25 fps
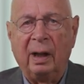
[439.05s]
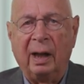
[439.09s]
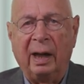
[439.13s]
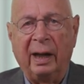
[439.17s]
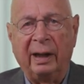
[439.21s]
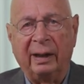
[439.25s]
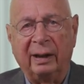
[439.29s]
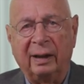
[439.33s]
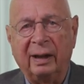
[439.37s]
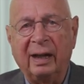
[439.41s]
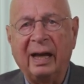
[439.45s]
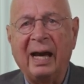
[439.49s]

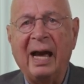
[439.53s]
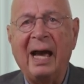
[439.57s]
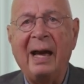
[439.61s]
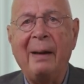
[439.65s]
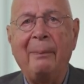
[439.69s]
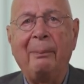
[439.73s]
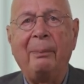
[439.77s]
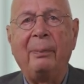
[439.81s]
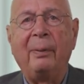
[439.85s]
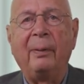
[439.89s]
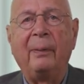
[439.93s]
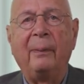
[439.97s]
and
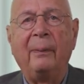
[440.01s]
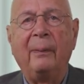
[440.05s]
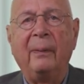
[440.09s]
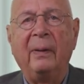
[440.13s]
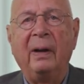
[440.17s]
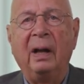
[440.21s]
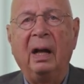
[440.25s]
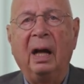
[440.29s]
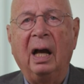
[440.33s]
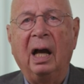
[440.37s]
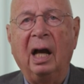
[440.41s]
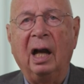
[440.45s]
CRAB
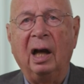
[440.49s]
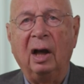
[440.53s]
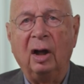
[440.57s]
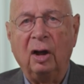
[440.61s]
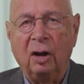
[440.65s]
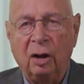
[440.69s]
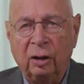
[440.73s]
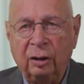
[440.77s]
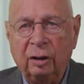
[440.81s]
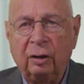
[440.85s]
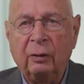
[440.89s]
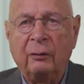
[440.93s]
a
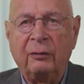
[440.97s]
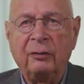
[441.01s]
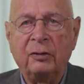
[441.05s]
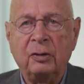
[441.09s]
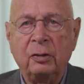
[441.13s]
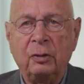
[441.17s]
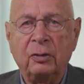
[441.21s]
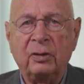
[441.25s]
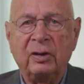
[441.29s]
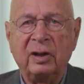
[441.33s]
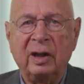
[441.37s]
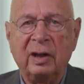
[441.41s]
lot of
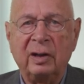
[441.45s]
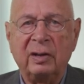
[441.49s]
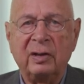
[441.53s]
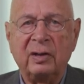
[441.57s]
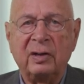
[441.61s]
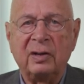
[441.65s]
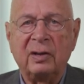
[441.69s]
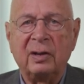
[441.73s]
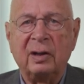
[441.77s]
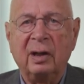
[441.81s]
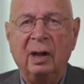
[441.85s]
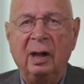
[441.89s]

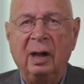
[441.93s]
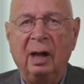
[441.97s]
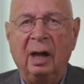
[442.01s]
success,